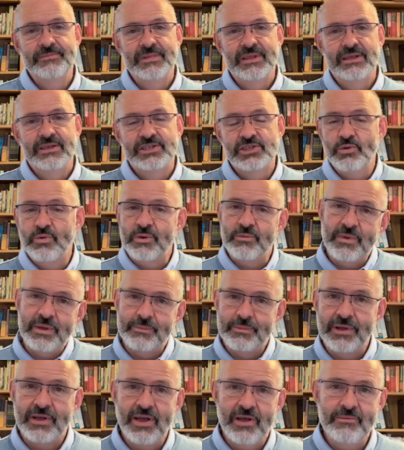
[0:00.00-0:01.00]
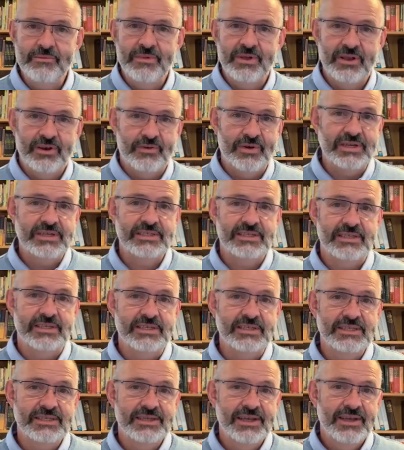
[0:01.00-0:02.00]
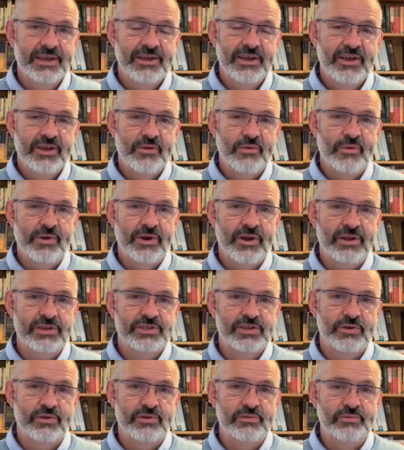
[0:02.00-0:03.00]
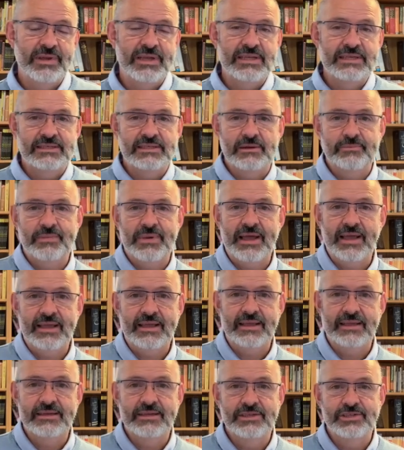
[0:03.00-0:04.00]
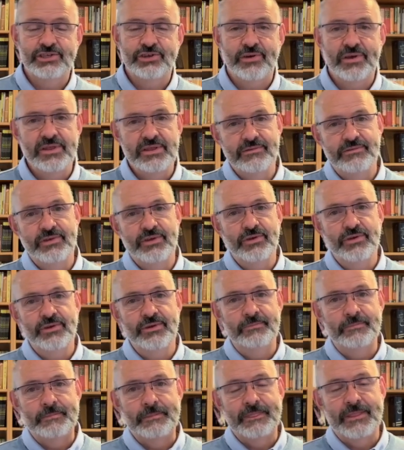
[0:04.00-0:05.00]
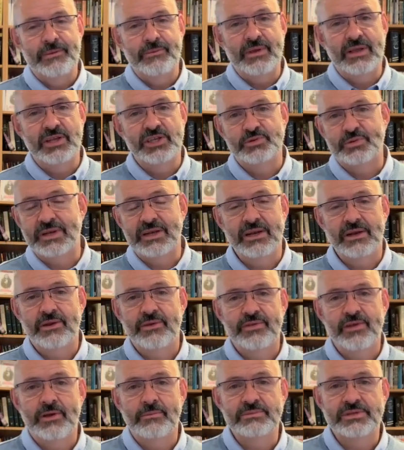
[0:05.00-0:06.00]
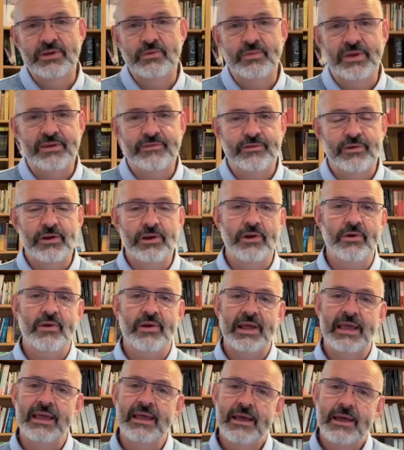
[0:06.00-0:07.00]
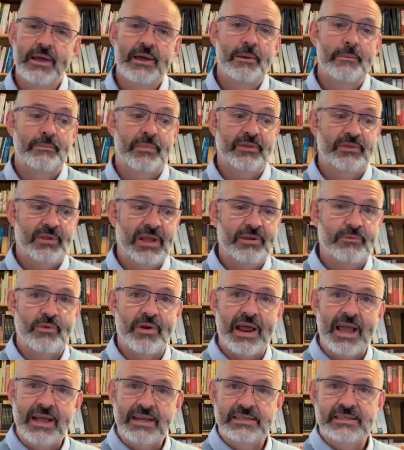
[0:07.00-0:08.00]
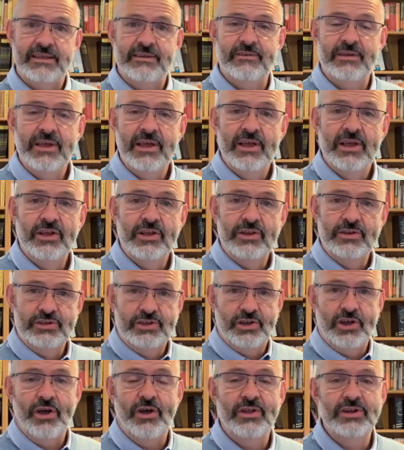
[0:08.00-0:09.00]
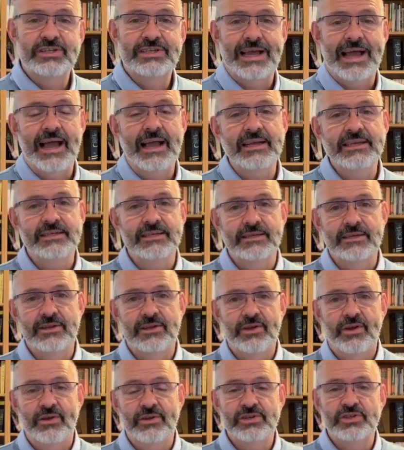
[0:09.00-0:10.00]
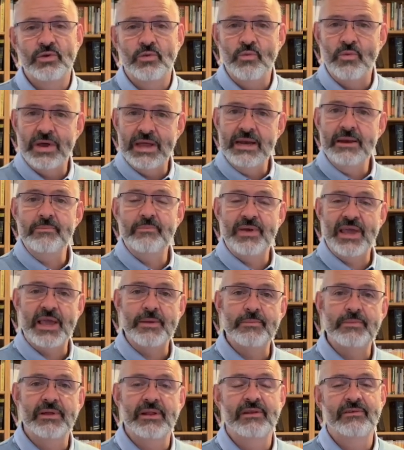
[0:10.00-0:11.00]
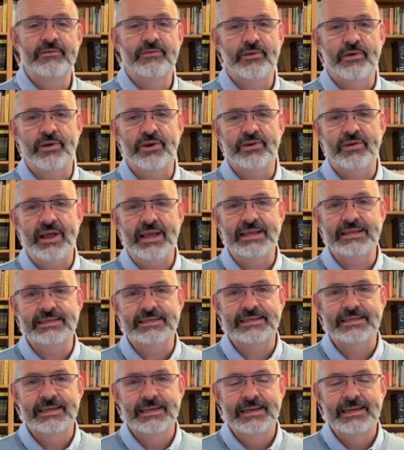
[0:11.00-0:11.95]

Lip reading: So when we become Christians, we're not told we can sit back and enjoy the view. We can twiddle our thumbs and wait for glory, but that we're actually called to action, called to win people for Christ.